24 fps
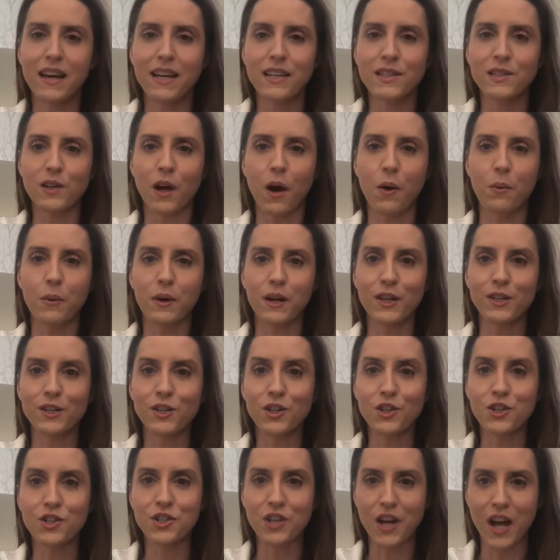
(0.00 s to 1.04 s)
So I wanted
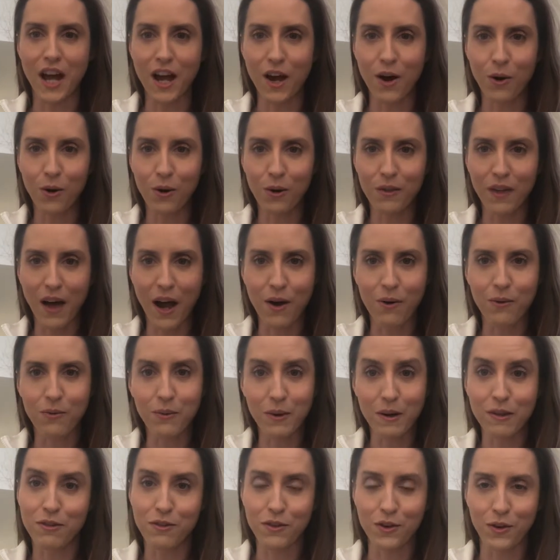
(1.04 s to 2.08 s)
to share all that
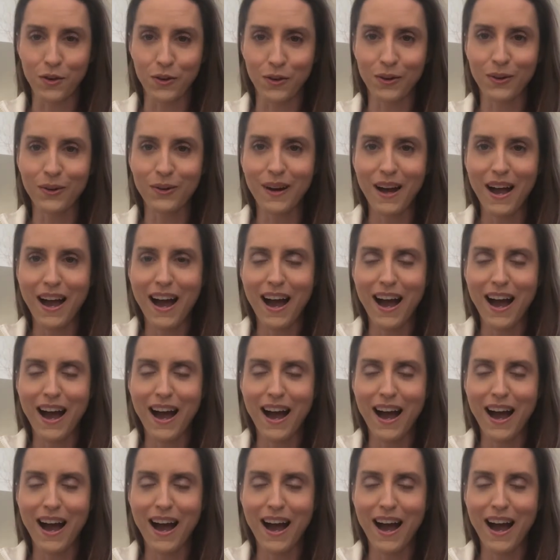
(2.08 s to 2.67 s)
with you.